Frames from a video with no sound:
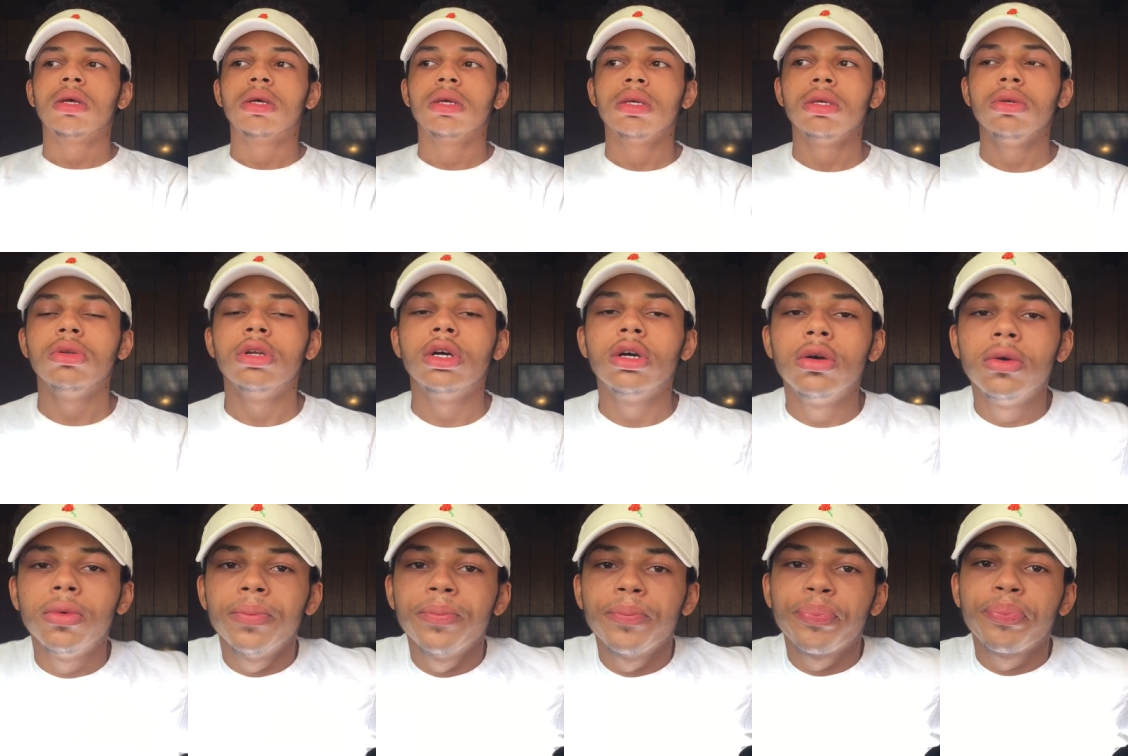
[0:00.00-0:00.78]
you know,
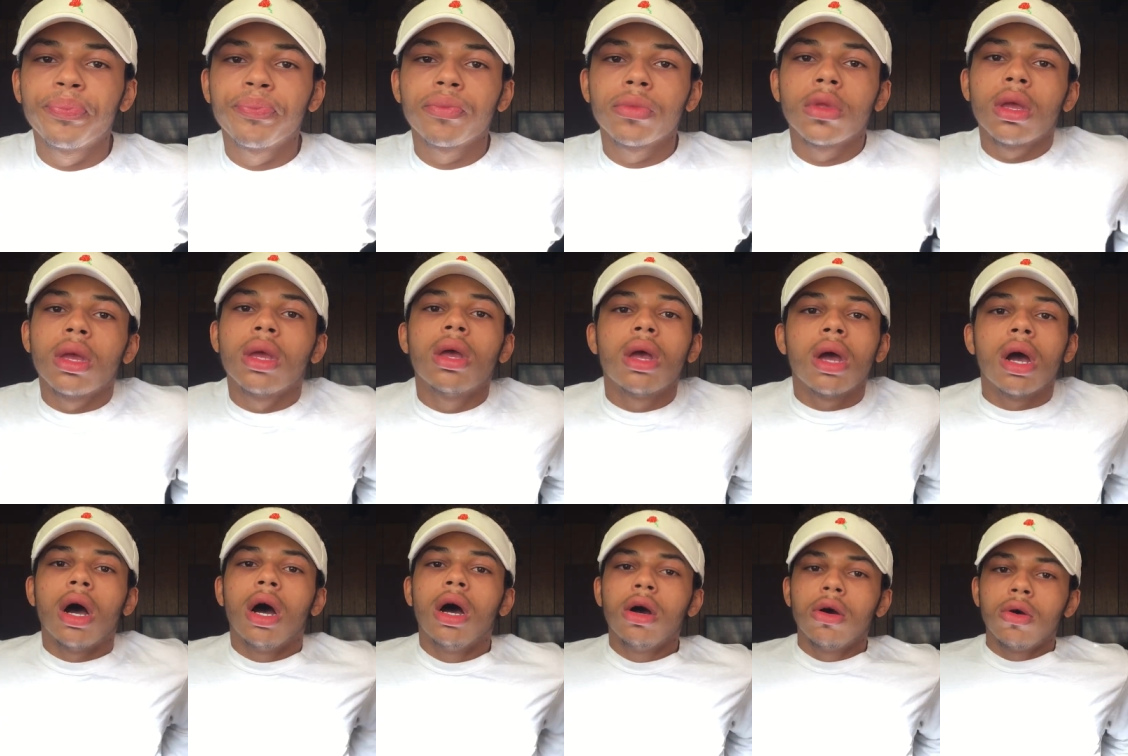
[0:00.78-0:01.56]

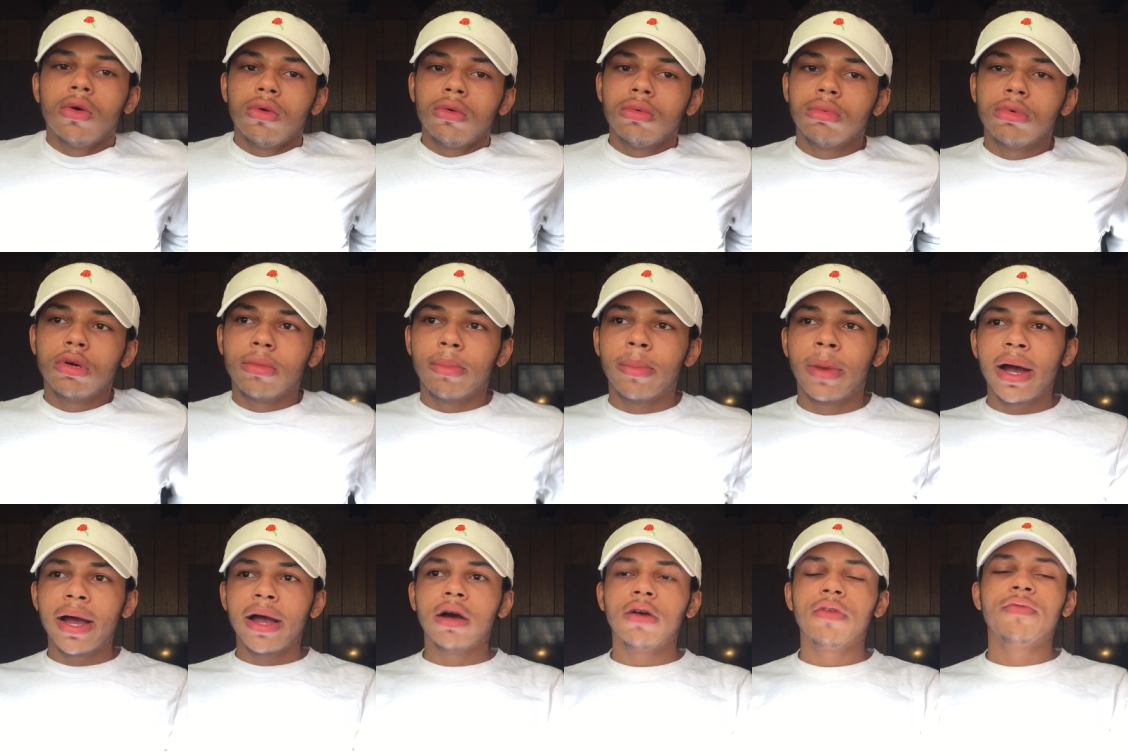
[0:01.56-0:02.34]
oh,
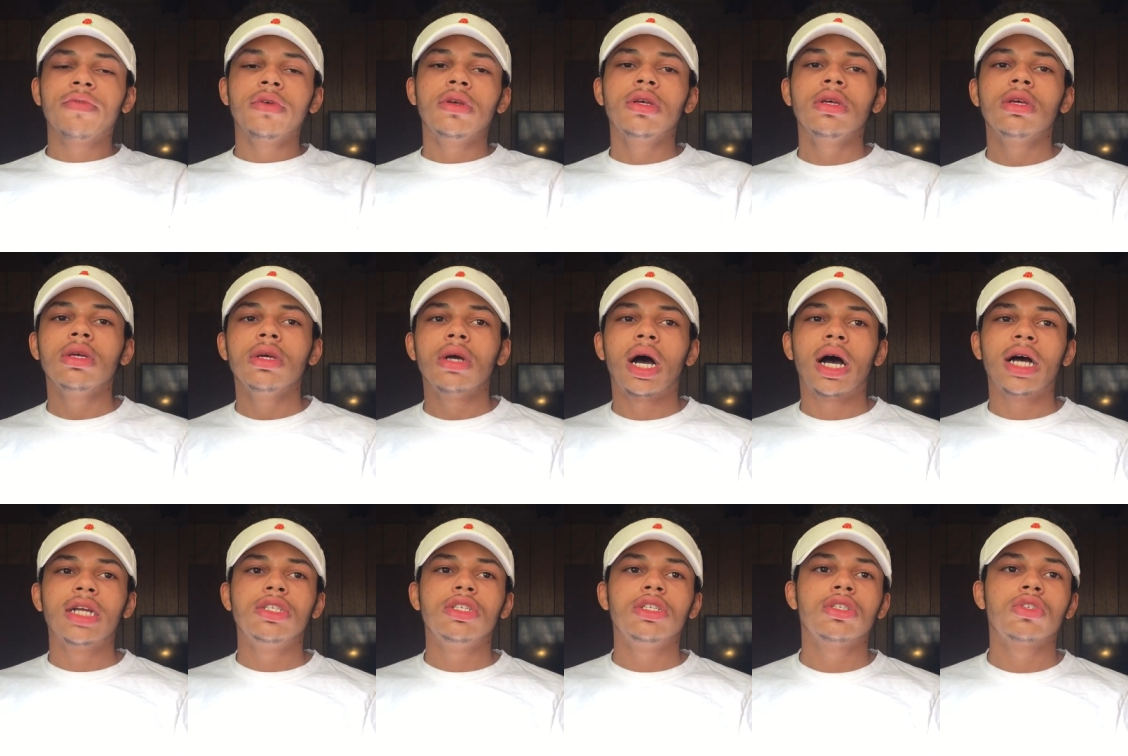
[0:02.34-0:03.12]
my outfit,
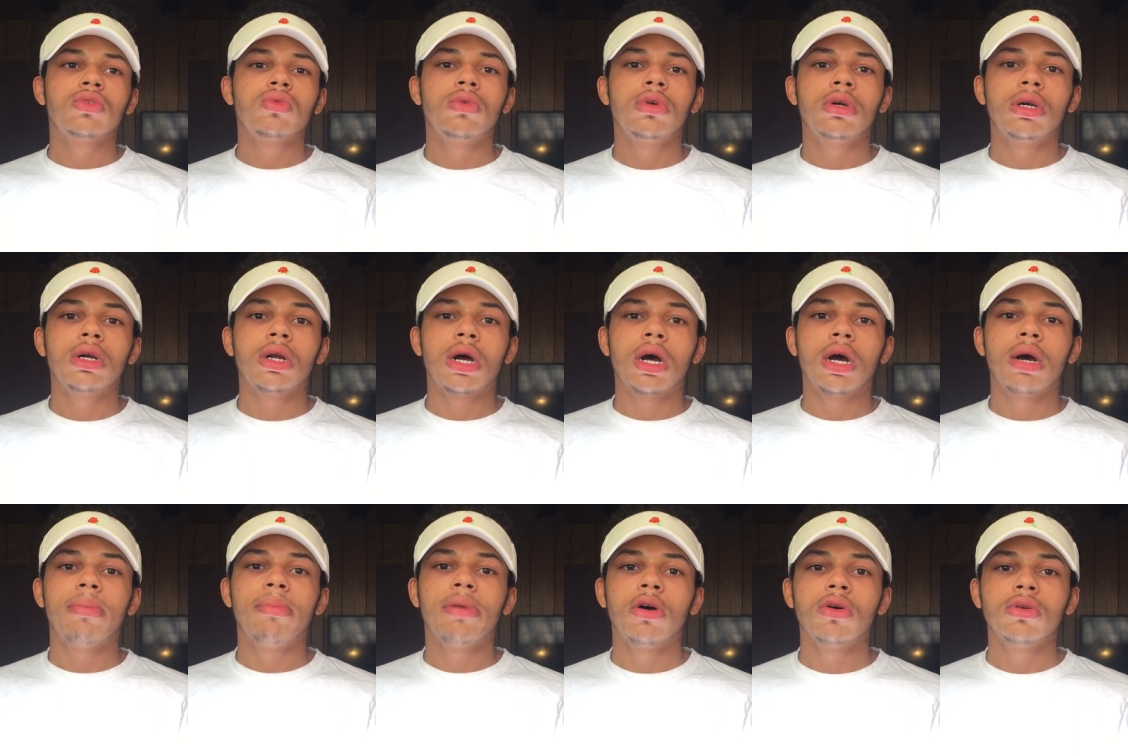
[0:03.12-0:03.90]
I just wore a
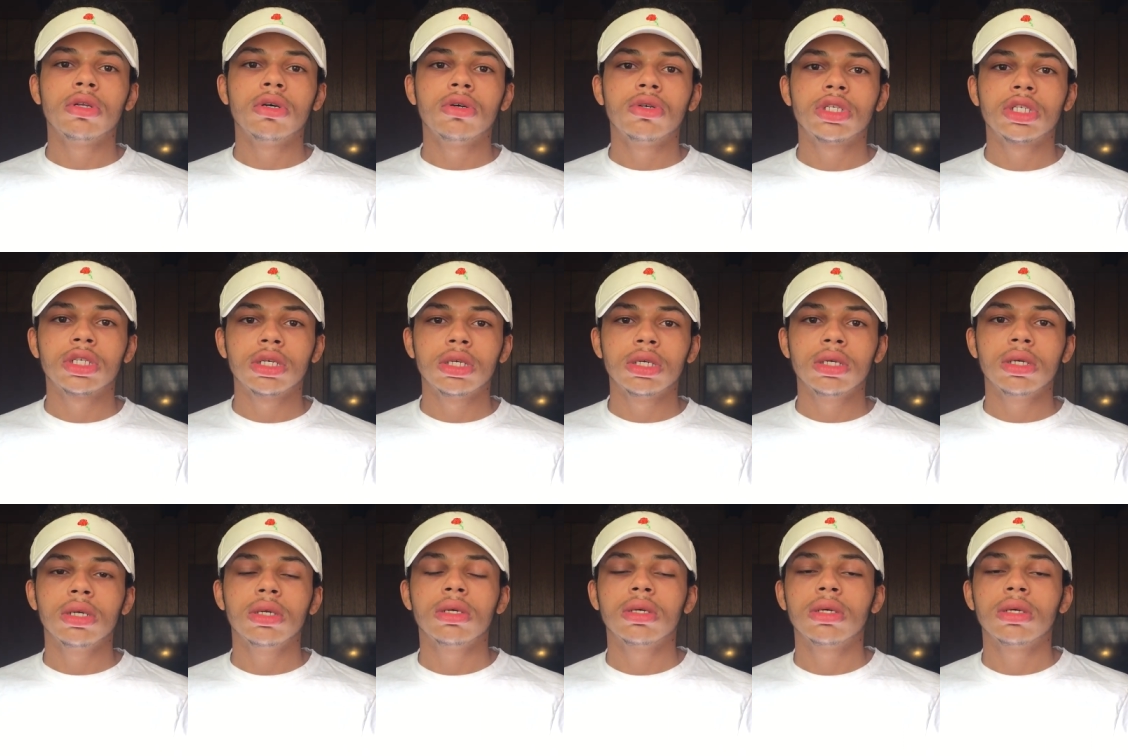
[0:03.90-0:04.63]
polo shirt.